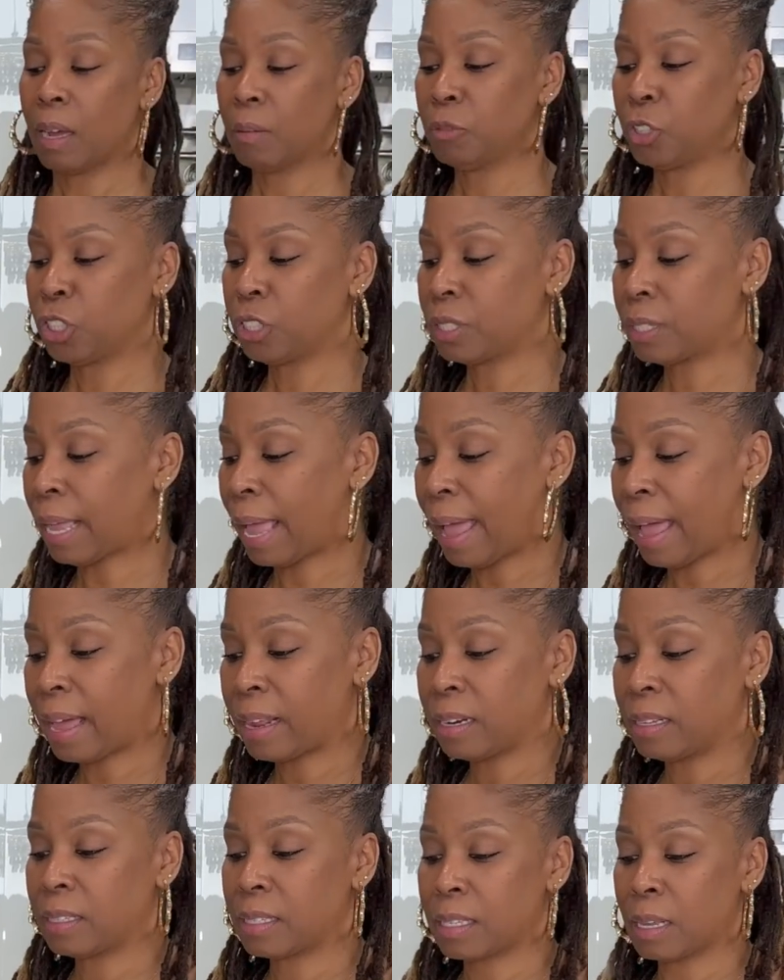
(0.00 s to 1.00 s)
I'm just
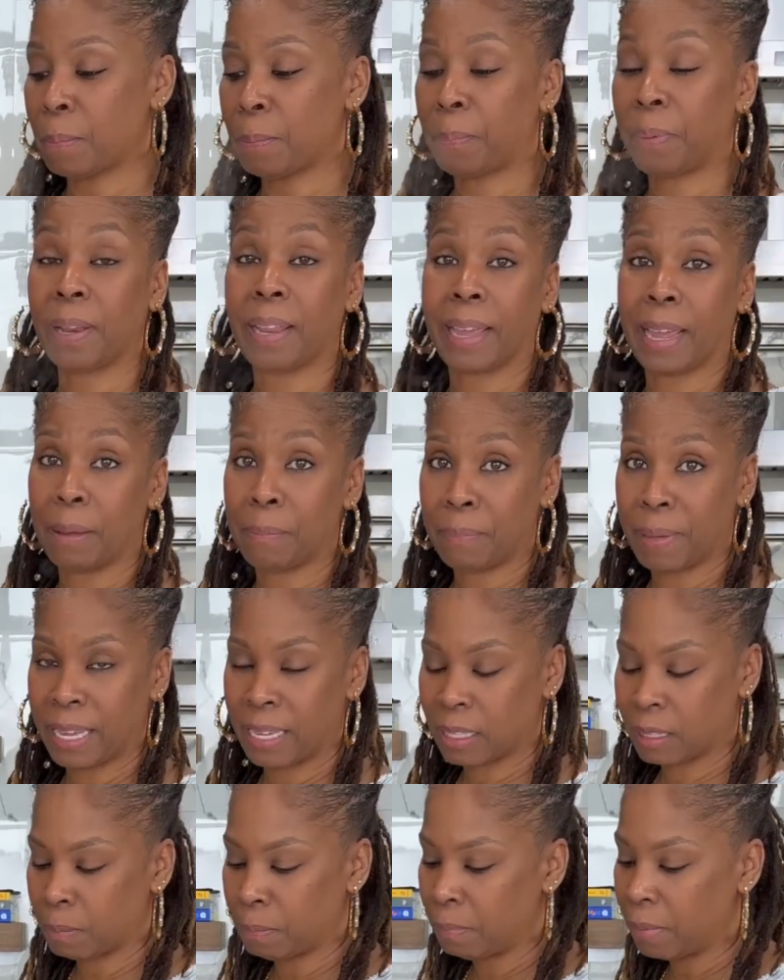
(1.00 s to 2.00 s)
adding some
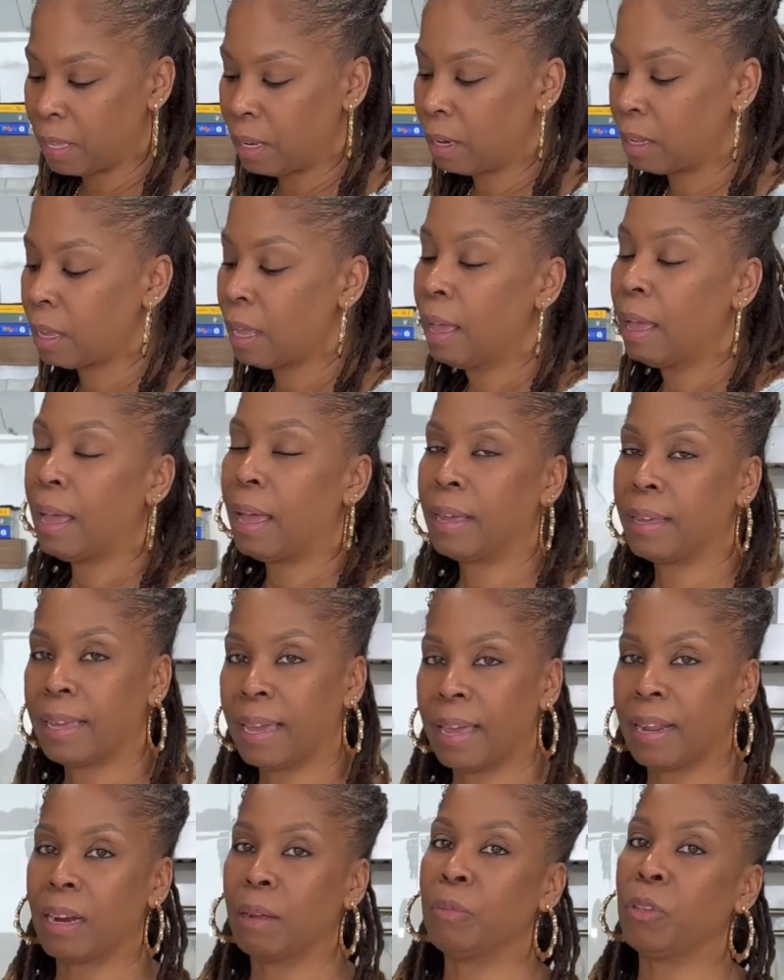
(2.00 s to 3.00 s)
plant-based milk.
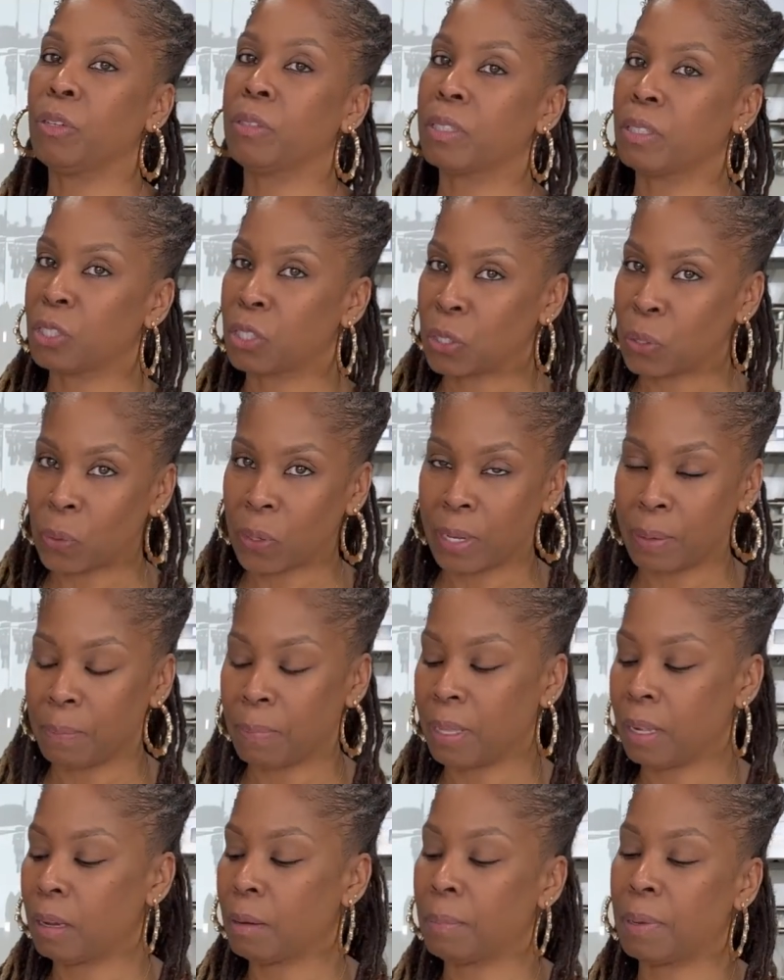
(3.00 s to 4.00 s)
Again, I'm using soy
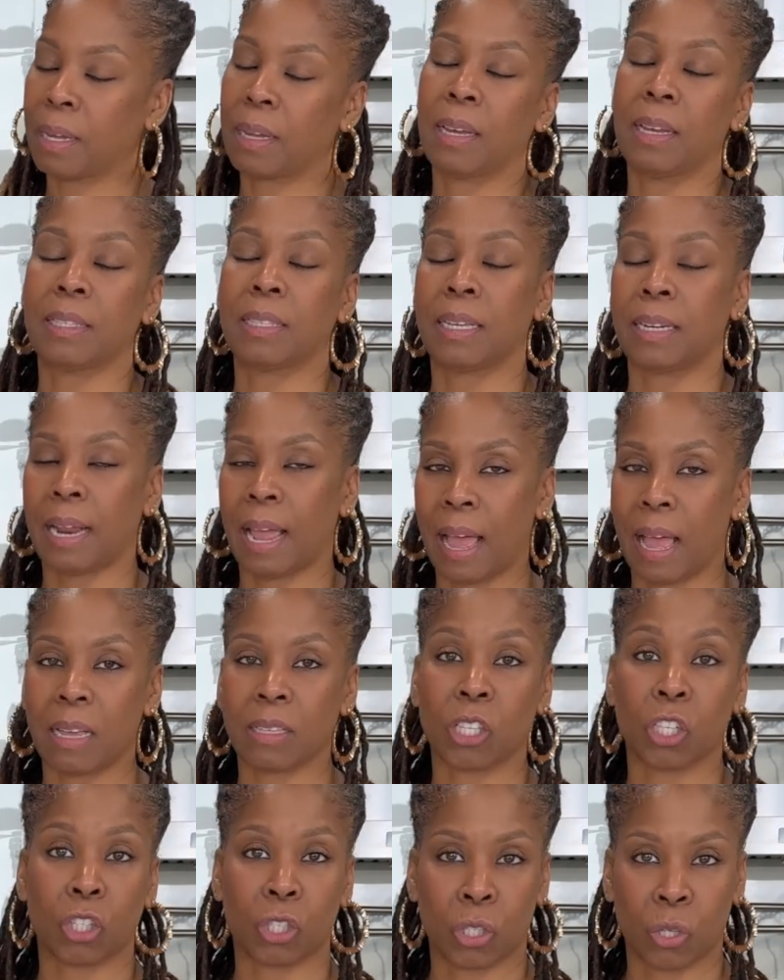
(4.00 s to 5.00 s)
milk because it
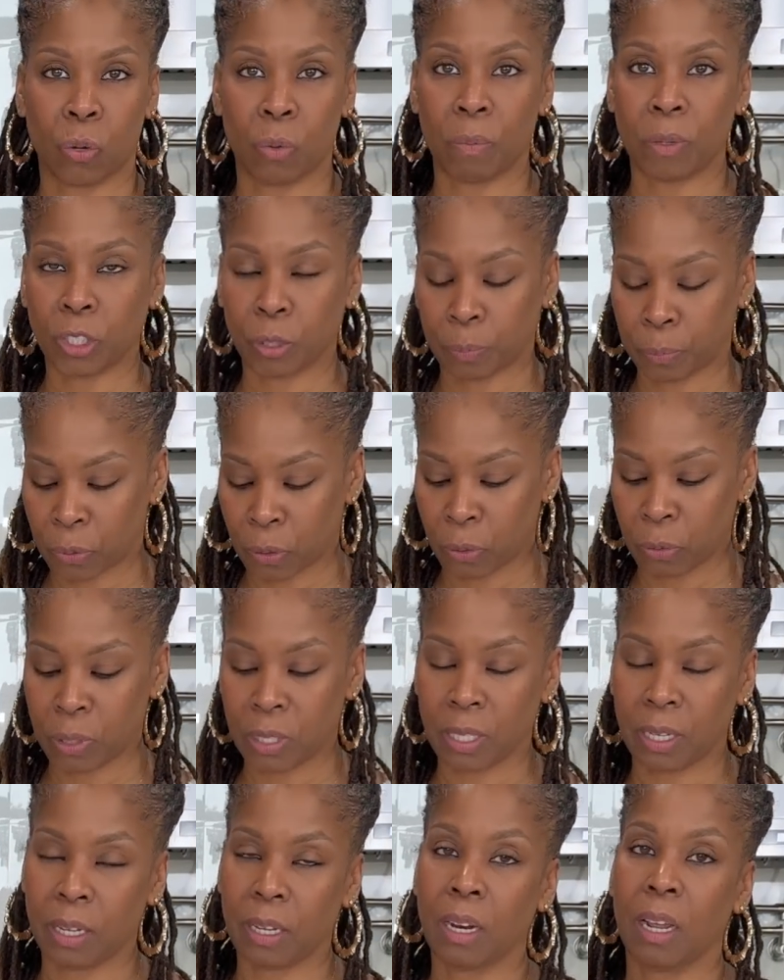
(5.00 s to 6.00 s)
has so much
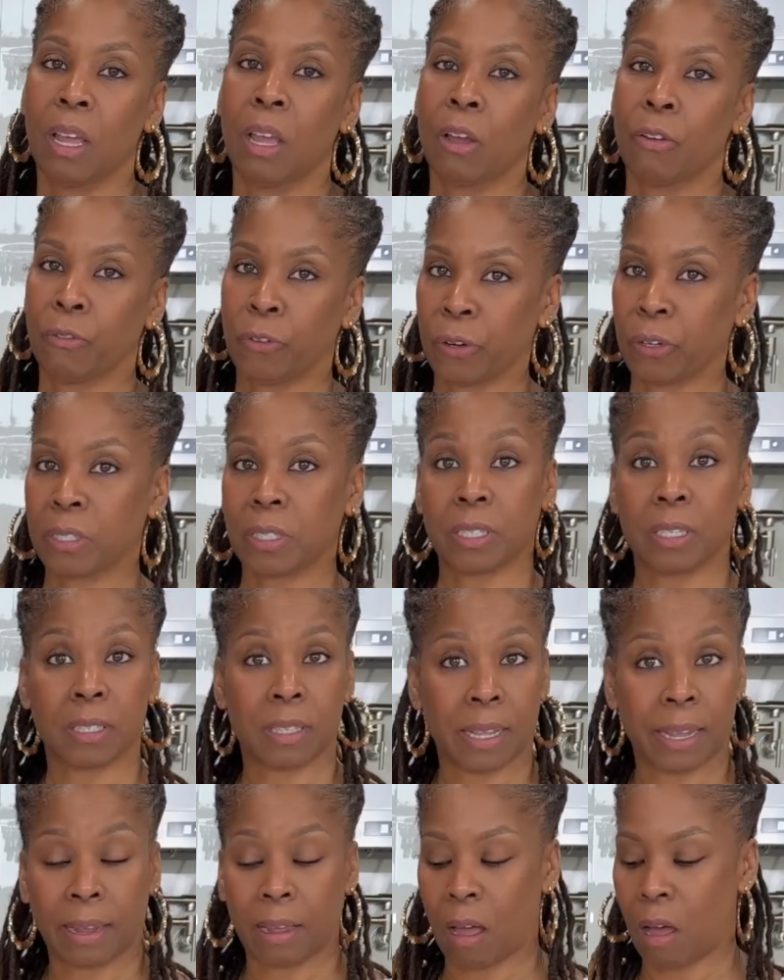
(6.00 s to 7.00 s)
protein
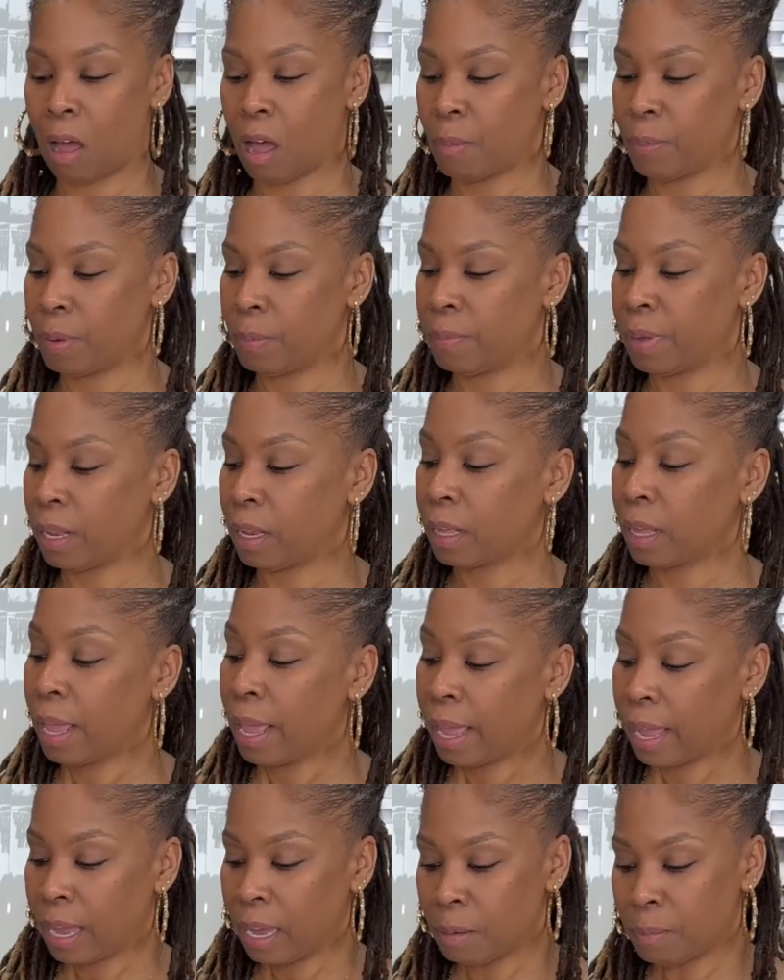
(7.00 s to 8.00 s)
versus like almond milk.
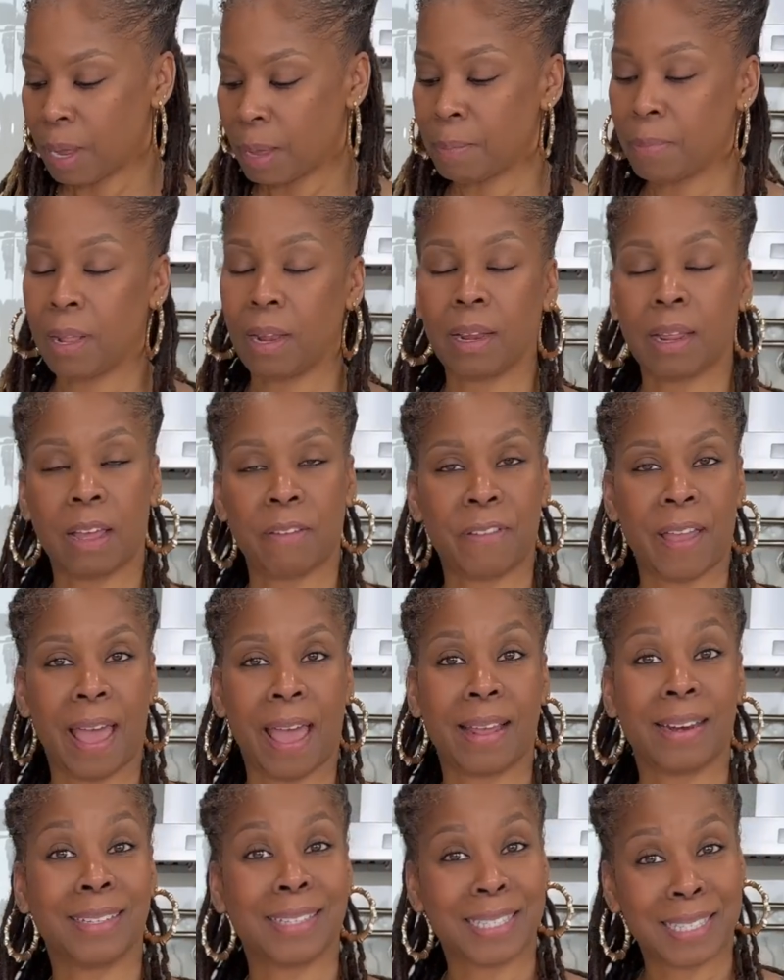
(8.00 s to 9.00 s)
In my milk, I've
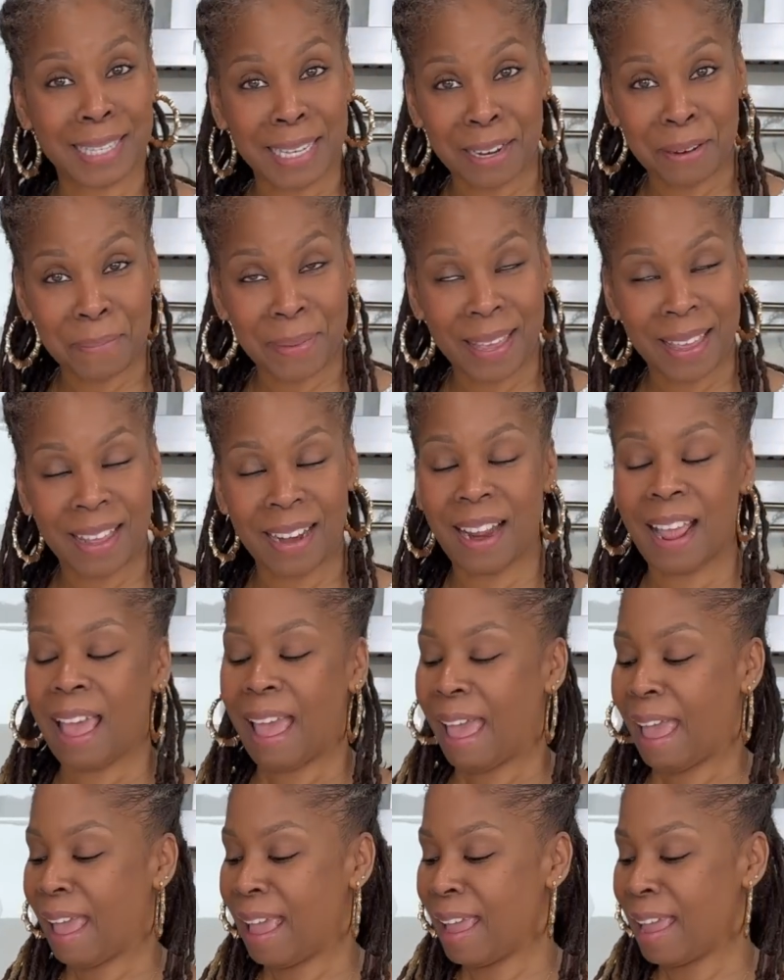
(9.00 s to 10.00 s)
added
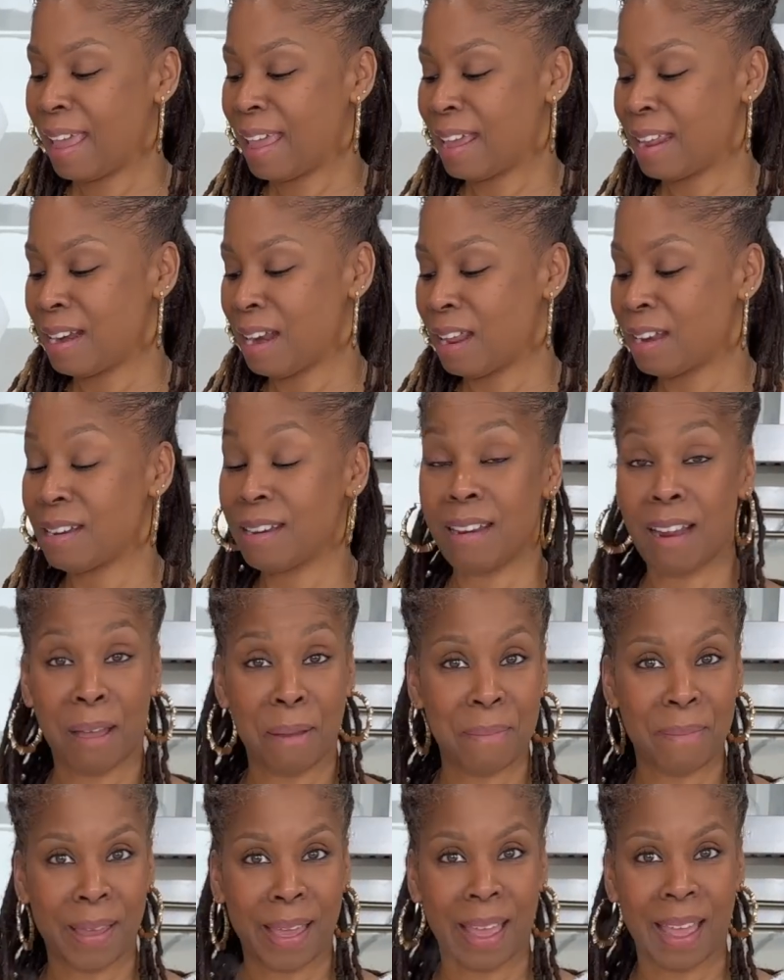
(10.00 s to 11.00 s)
cinnamon and
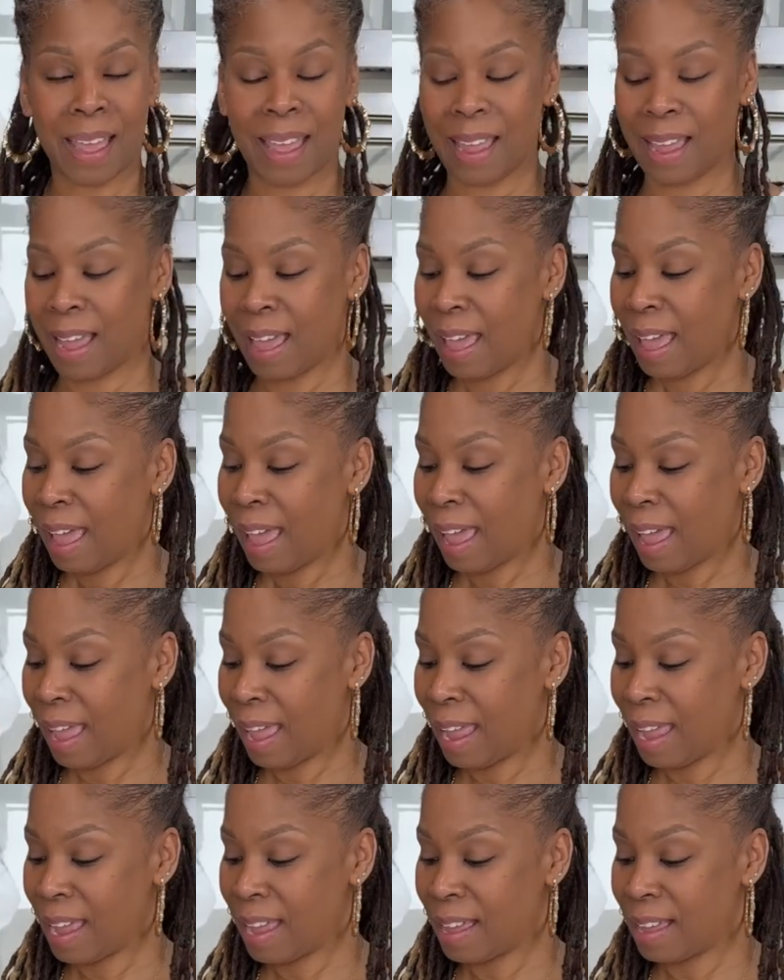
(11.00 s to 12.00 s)
nutmeg,
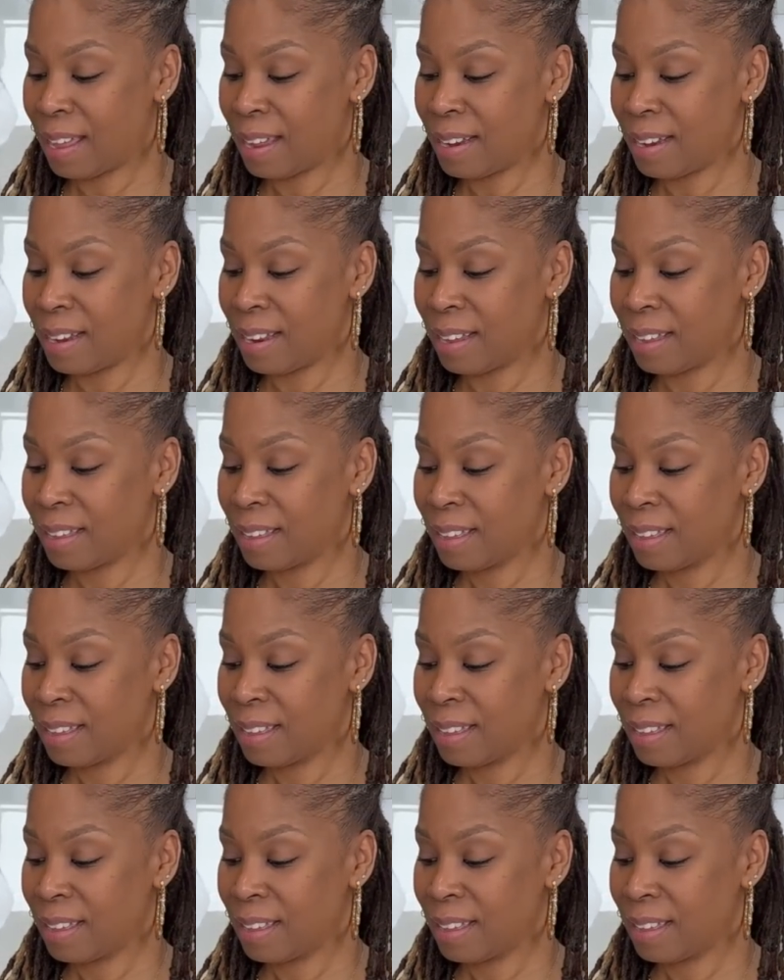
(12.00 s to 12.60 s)
and